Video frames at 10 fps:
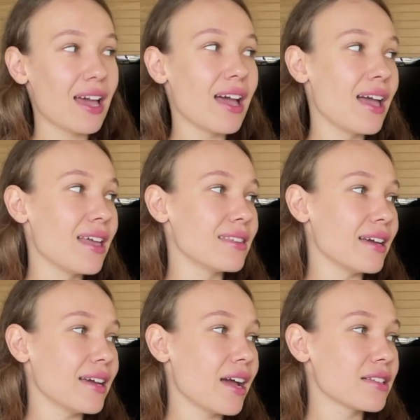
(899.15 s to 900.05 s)
and
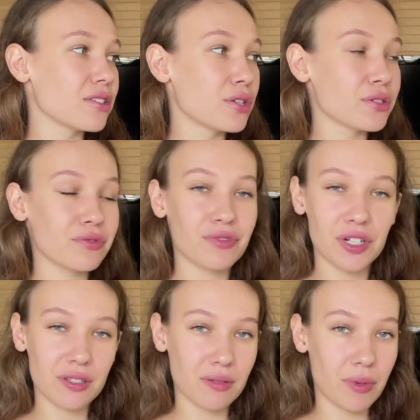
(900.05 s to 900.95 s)
I had a lot of
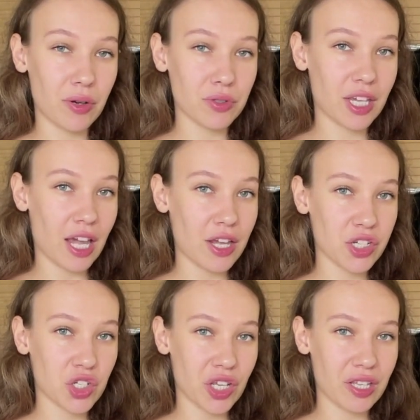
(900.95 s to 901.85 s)
fears about
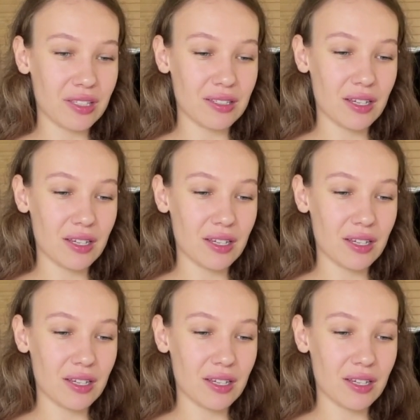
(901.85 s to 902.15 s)
cash and